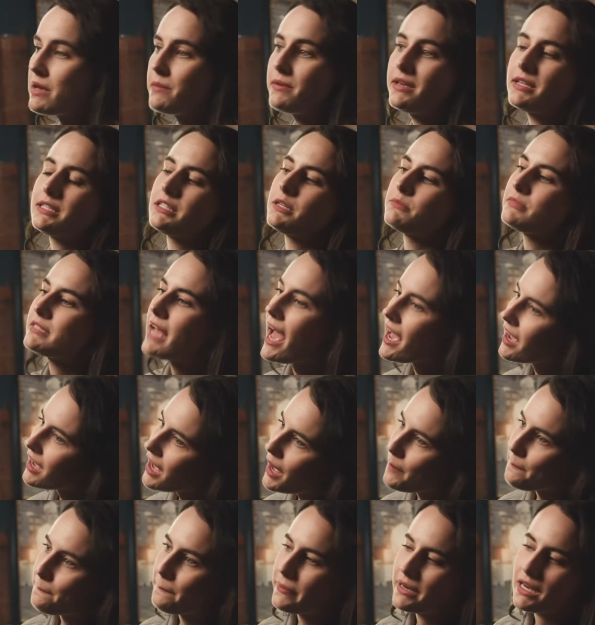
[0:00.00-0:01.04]
maybe some tech
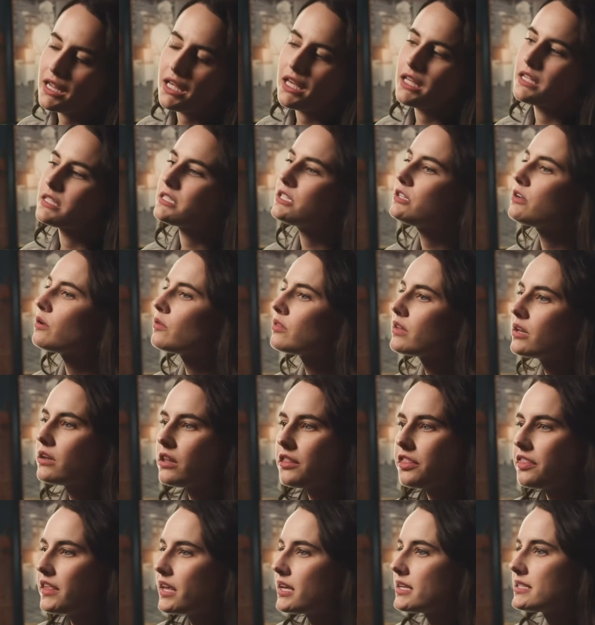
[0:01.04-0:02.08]
companies,
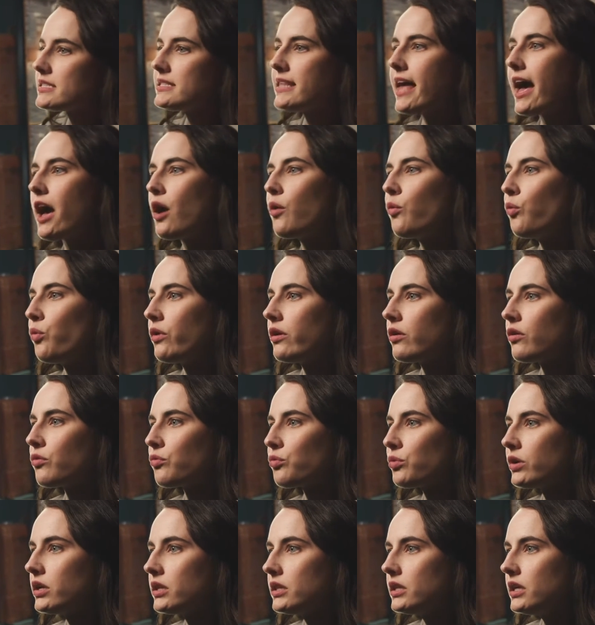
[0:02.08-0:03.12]
little things that
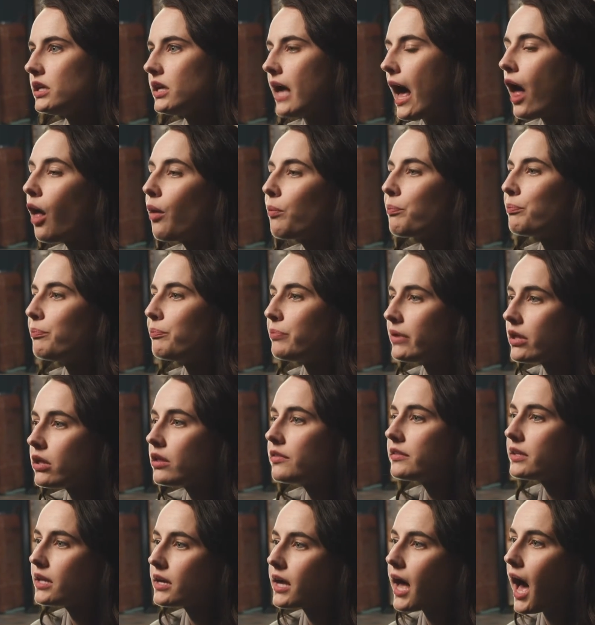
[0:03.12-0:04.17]
will really help
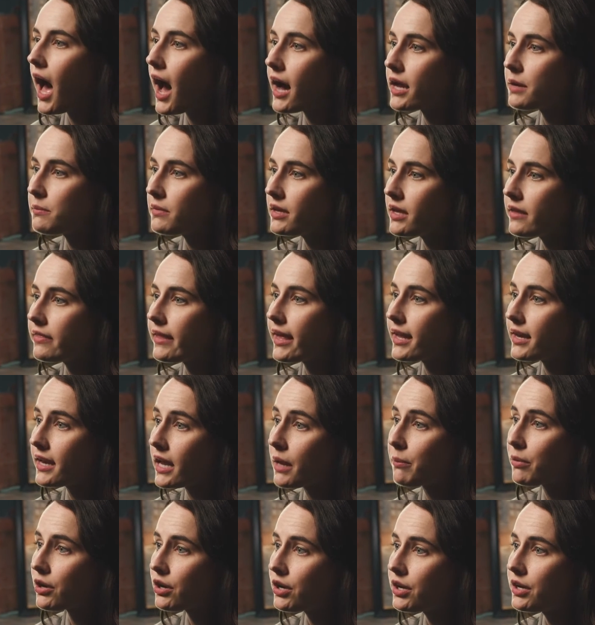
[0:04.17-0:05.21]
build the economy in that
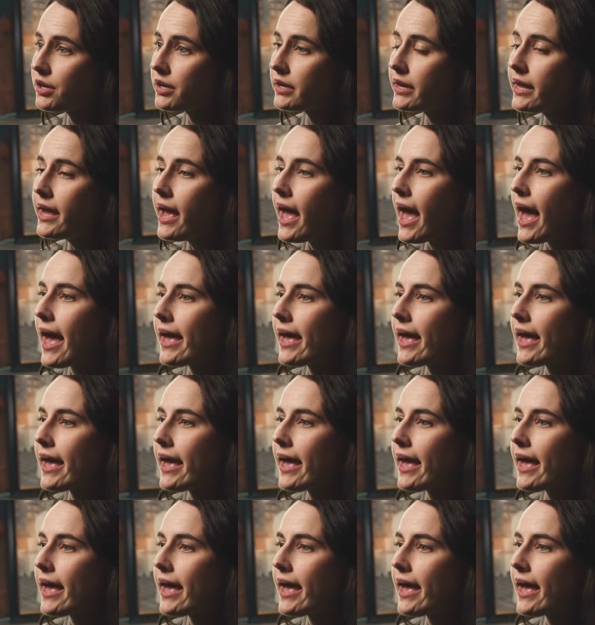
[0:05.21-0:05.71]
neighborhood